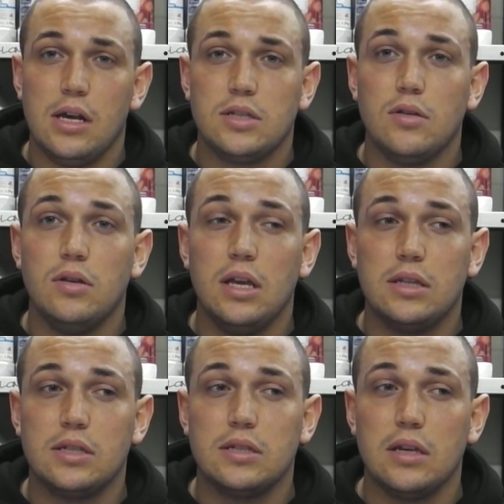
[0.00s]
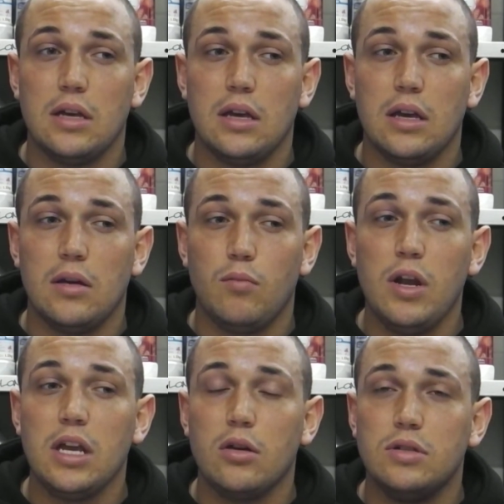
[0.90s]
So it's
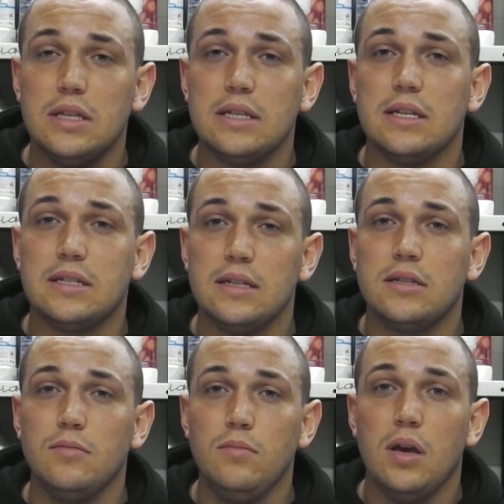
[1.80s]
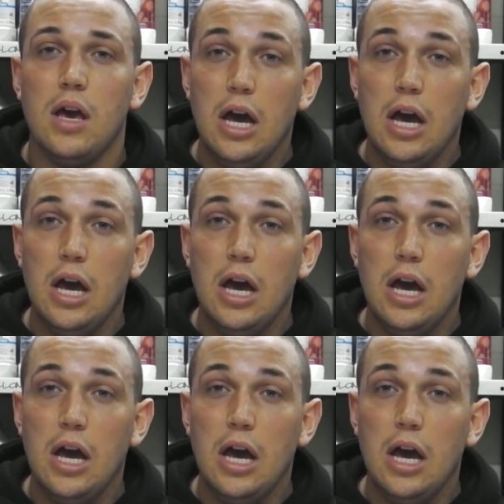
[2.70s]
when it goes into the system,